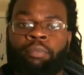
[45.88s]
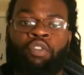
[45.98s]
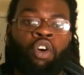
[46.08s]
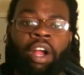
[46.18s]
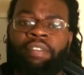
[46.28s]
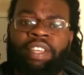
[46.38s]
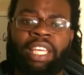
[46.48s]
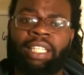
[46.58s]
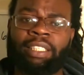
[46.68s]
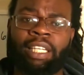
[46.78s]
Before I even get
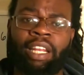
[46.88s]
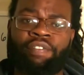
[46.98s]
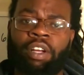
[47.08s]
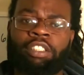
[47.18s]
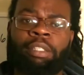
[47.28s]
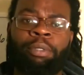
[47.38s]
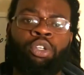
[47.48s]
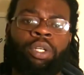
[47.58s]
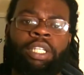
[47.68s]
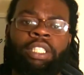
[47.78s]
into that, if y'all see me
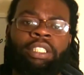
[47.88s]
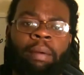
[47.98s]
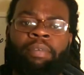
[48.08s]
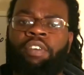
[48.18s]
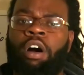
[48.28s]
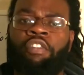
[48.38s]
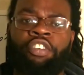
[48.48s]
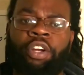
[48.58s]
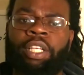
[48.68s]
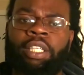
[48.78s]
doing any type of coughing or
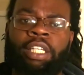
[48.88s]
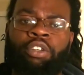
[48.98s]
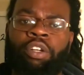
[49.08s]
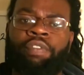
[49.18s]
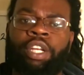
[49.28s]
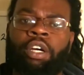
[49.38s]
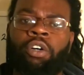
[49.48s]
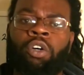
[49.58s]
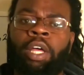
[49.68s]
anything during the video,